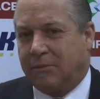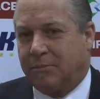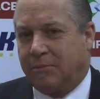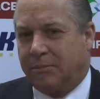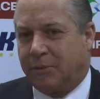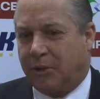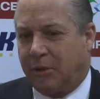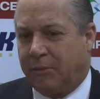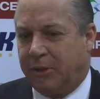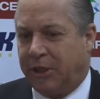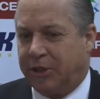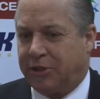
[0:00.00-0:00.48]

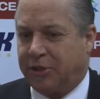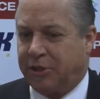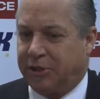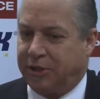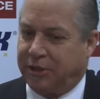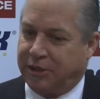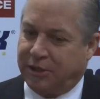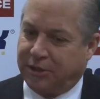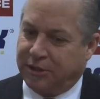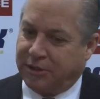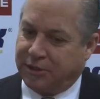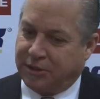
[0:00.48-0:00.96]
Promation
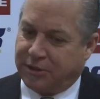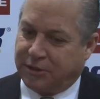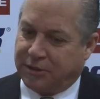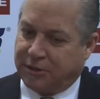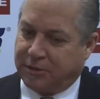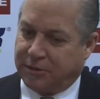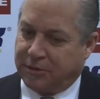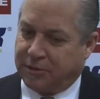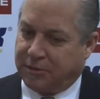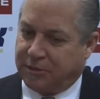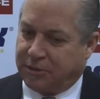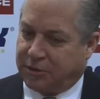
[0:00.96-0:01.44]

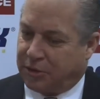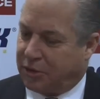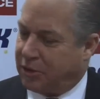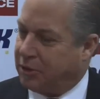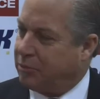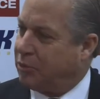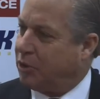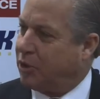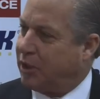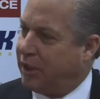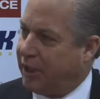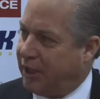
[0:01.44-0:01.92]
is
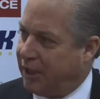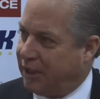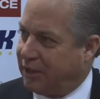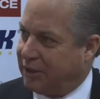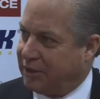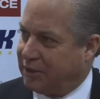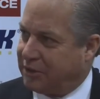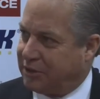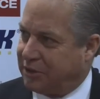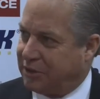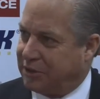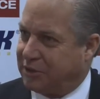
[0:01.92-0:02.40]
circuit board
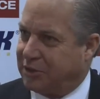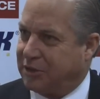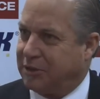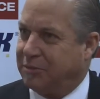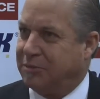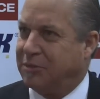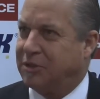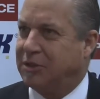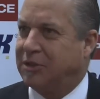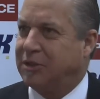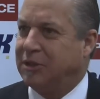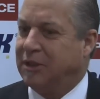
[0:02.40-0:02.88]
handling
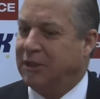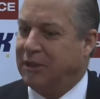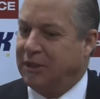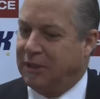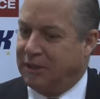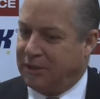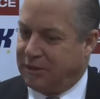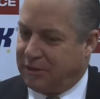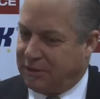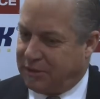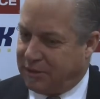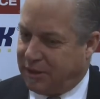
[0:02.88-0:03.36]
systems,
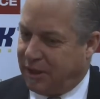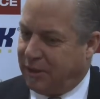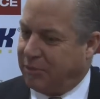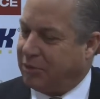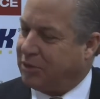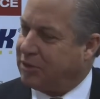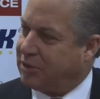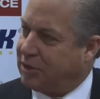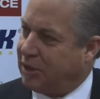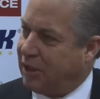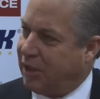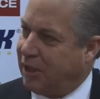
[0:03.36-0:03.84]

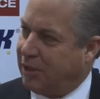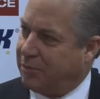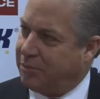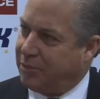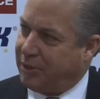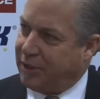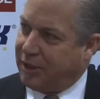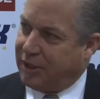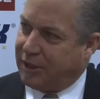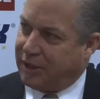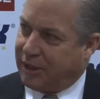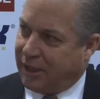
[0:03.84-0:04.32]
tabletop
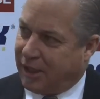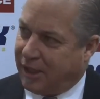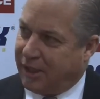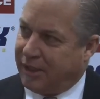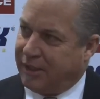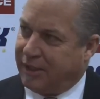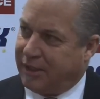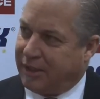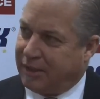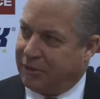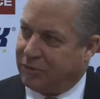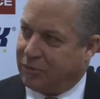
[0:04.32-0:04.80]
and
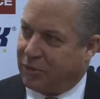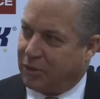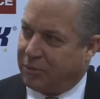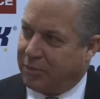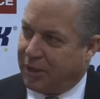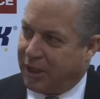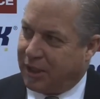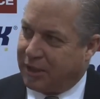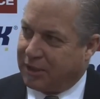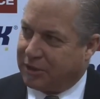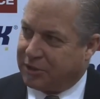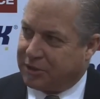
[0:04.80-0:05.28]
high-end
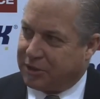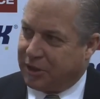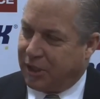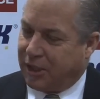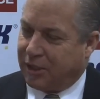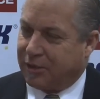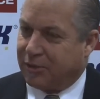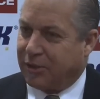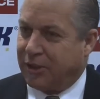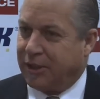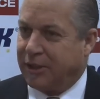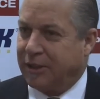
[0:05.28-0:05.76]
robotic
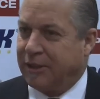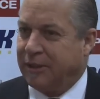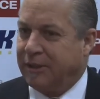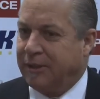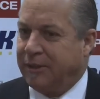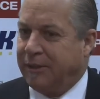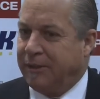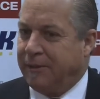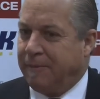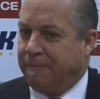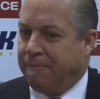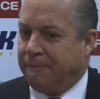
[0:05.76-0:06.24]
soldering.
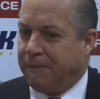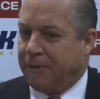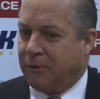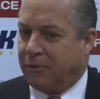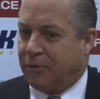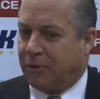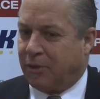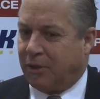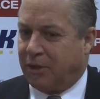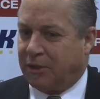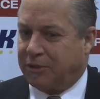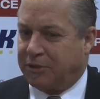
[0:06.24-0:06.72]

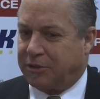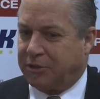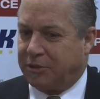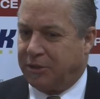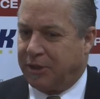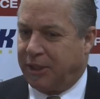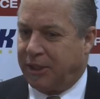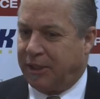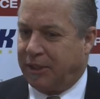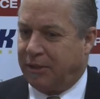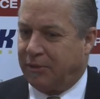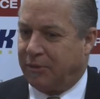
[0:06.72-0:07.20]
We're also
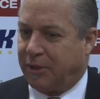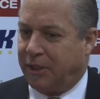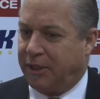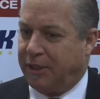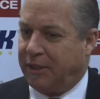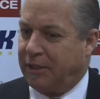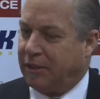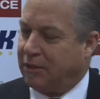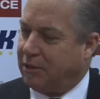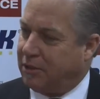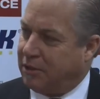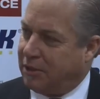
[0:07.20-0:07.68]
getting
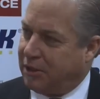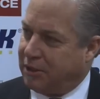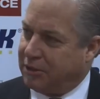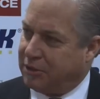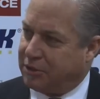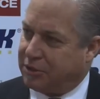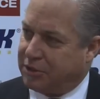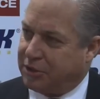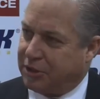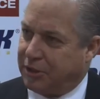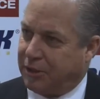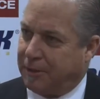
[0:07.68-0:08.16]
ready to launch
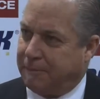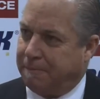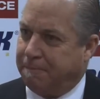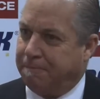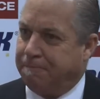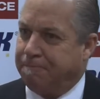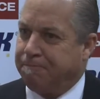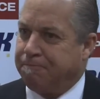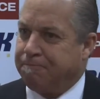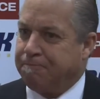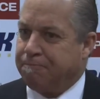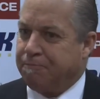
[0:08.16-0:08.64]

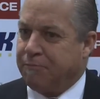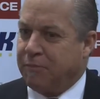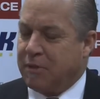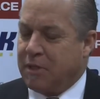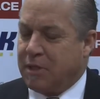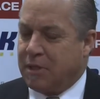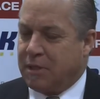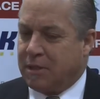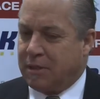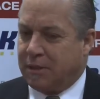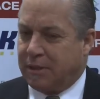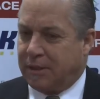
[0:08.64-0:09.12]
some,
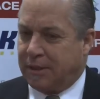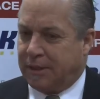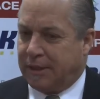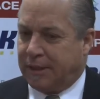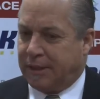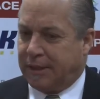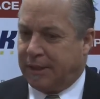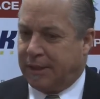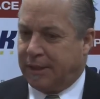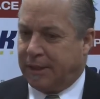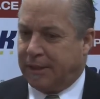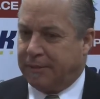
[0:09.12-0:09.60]

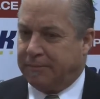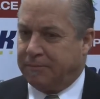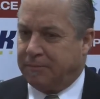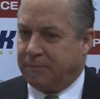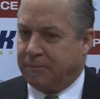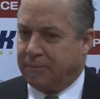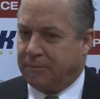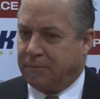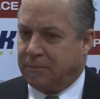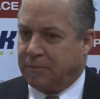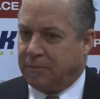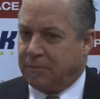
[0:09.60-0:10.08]

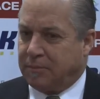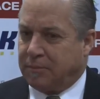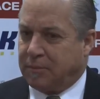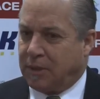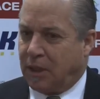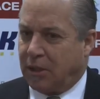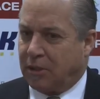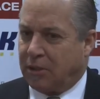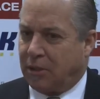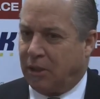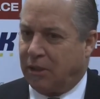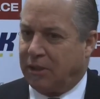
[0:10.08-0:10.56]

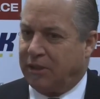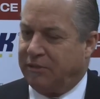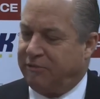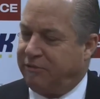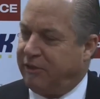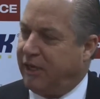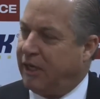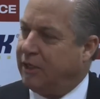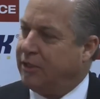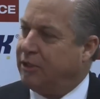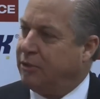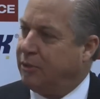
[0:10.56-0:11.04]
I'll call it
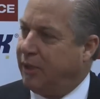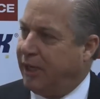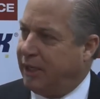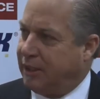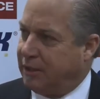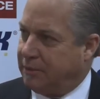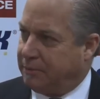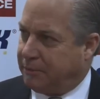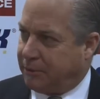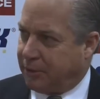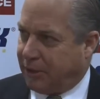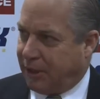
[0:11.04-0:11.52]

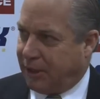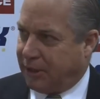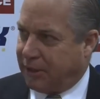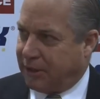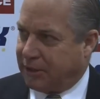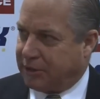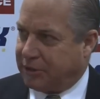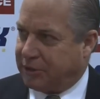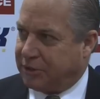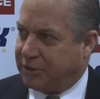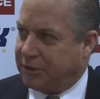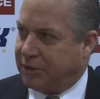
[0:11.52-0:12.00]
value-added products